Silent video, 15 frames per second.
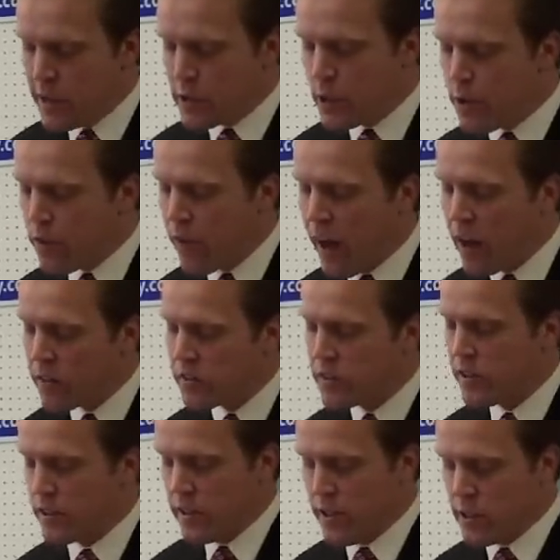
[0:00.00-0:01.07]
In
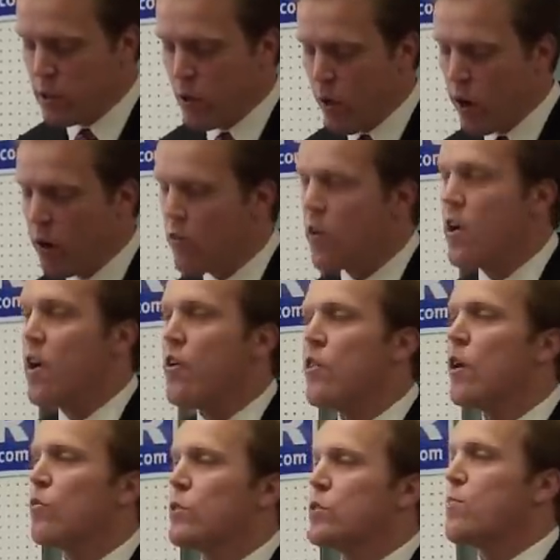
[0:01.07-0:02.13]
2012,
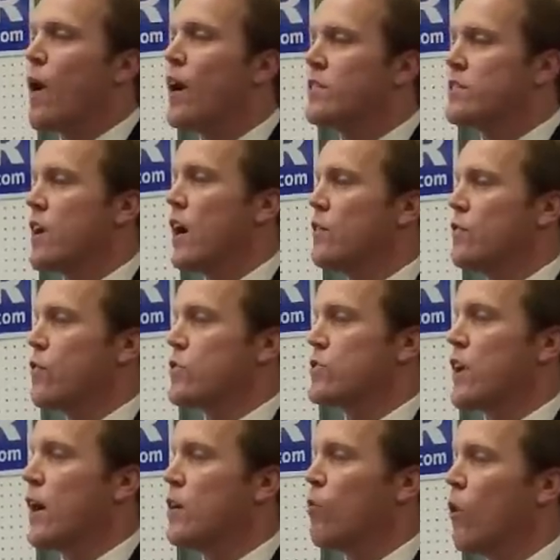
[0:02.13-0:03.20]
their response time for
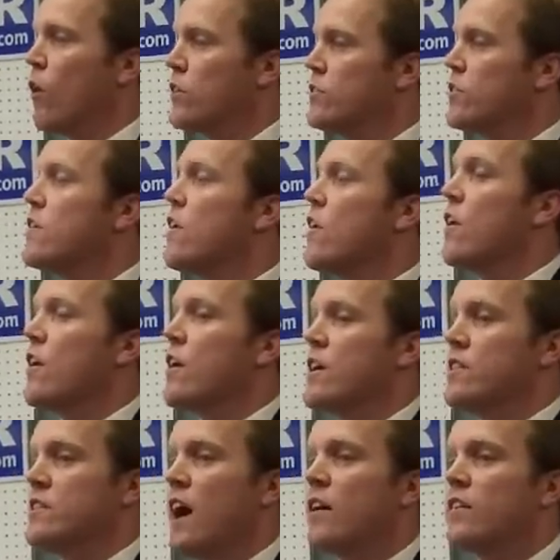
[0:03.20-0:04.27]
sidewalks
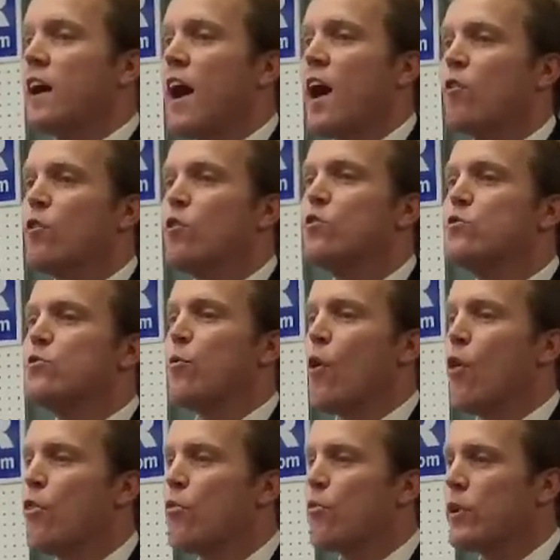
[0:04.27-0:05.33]
is now down
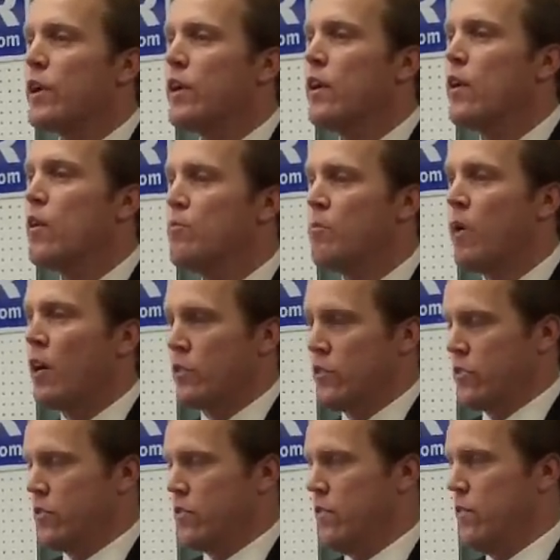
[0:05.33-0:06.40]
to three
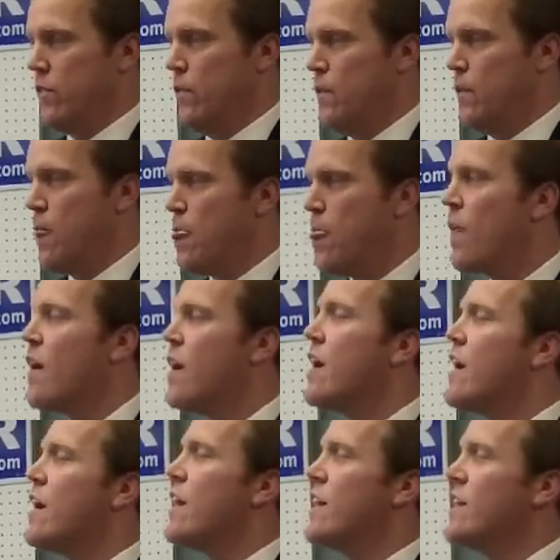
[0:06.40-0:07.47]
months.
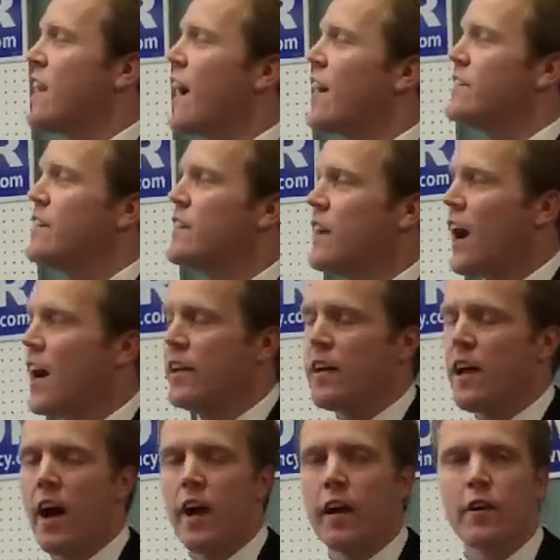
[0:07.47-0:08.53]
In
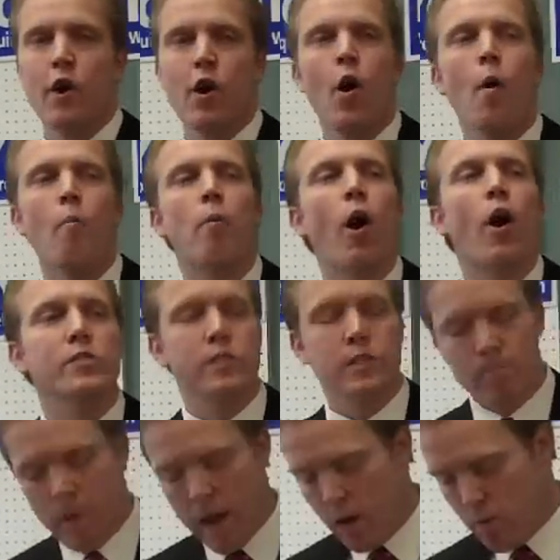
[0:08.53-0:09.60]
1999,
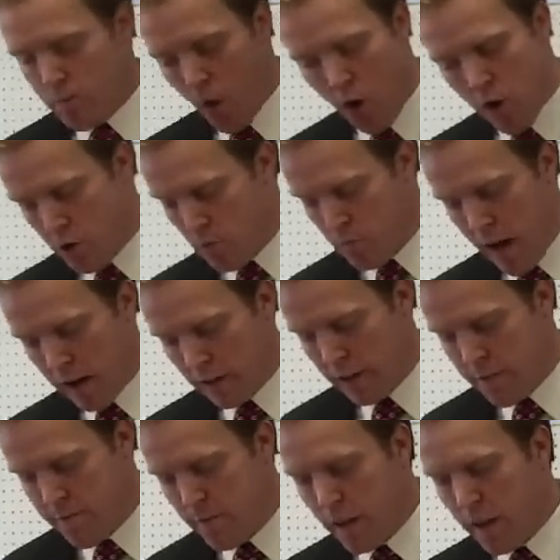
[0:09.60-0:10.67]
Boston Mayor Martin
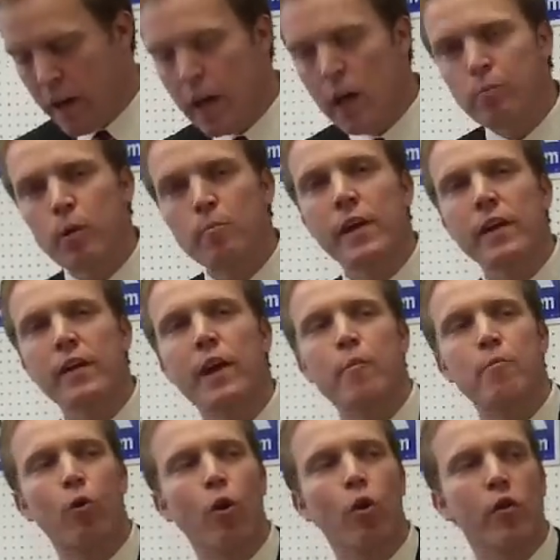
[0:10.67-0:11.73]
O'Malley implemented
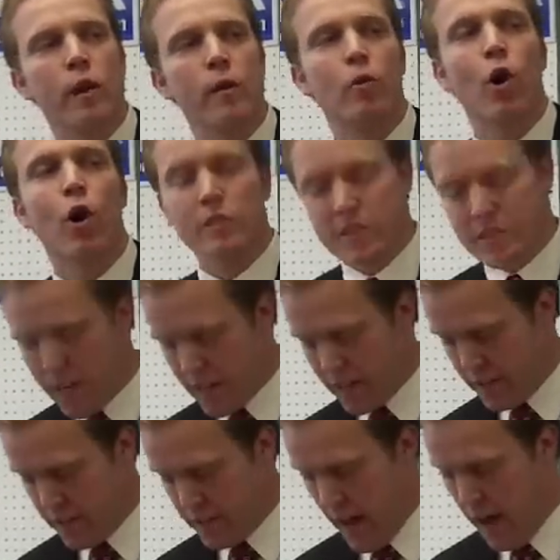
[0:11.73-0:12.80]
a program called
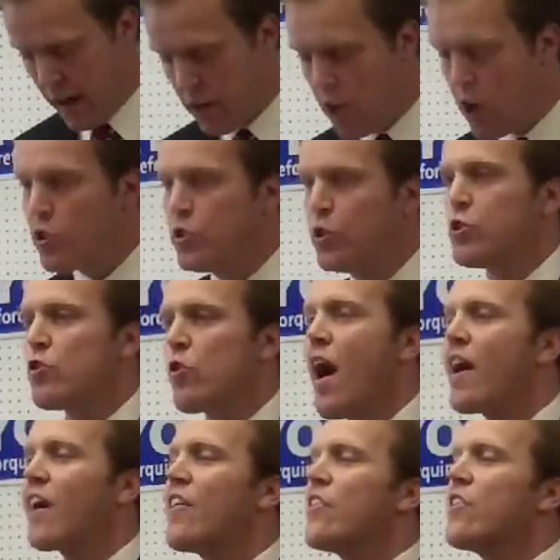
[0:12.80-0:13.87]
CityStat to
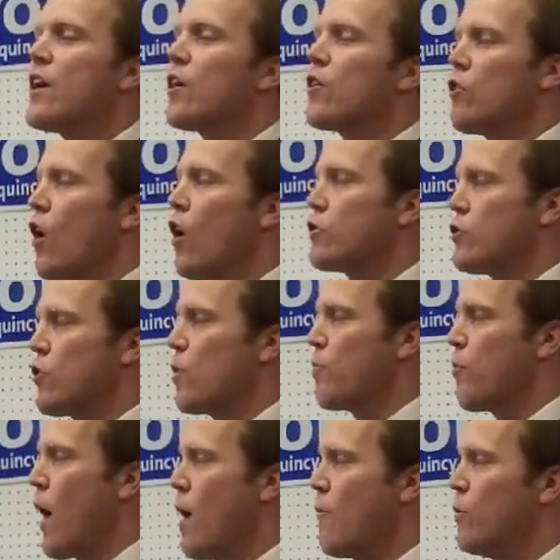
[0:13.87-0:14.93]
track their long
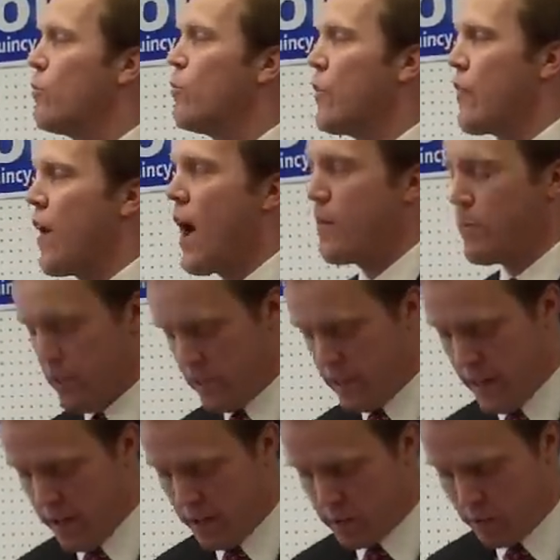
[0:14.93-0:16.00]
term problem with
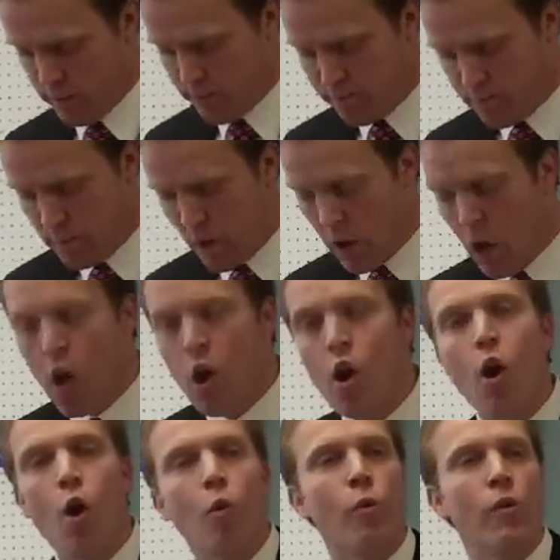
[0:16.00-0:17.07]
absenteeism.
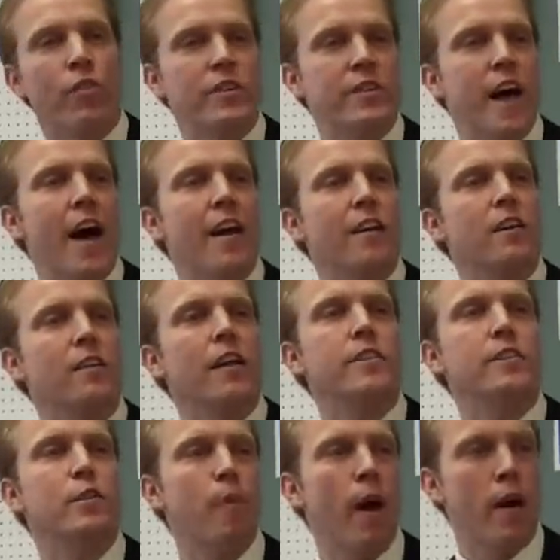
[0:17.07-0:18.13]
With the data
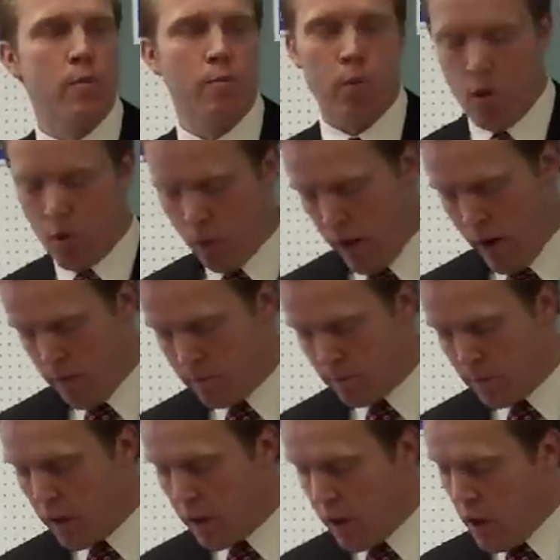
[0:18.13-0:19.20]
collected by the
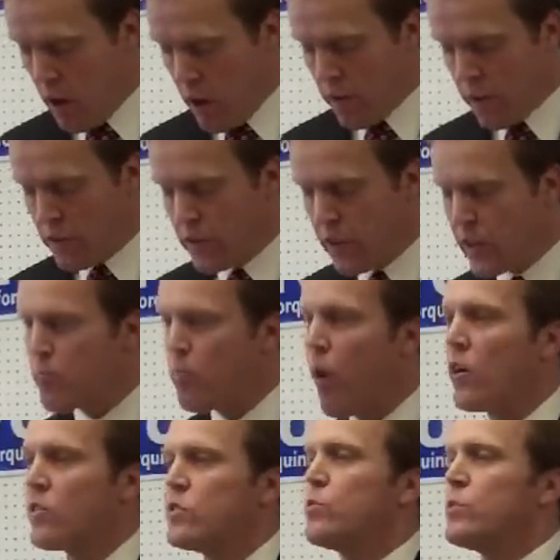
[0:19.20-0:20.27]
program, the City of
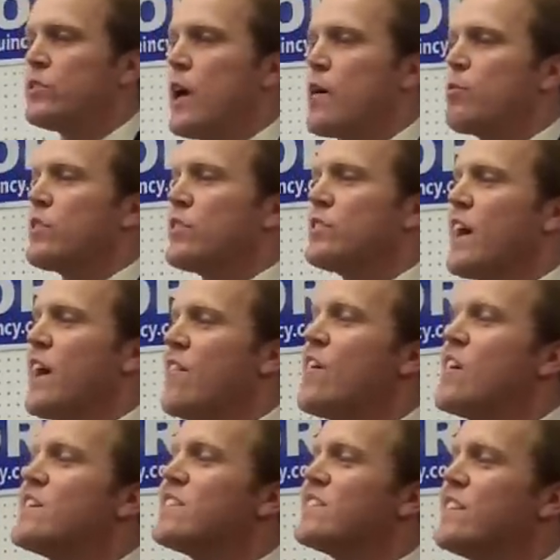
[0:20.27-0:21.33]
Boston was able to
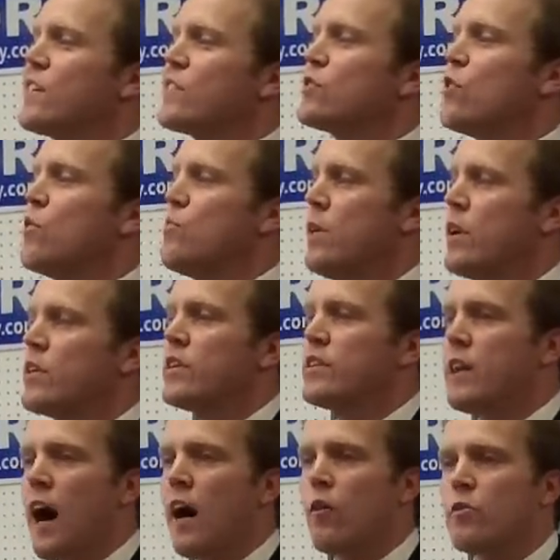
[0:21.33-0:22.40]
save $6
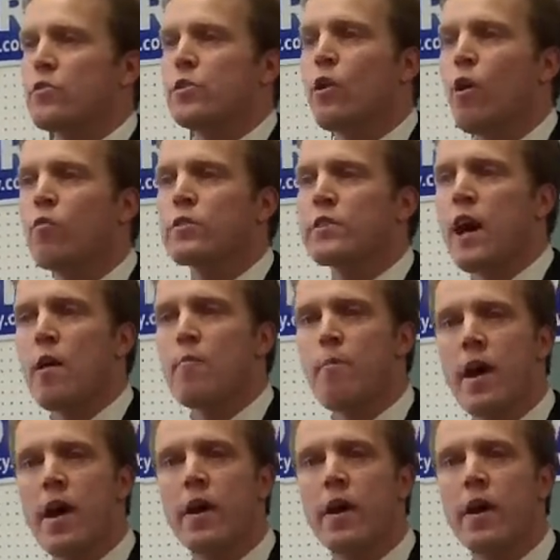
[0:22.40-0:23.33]
million in overtime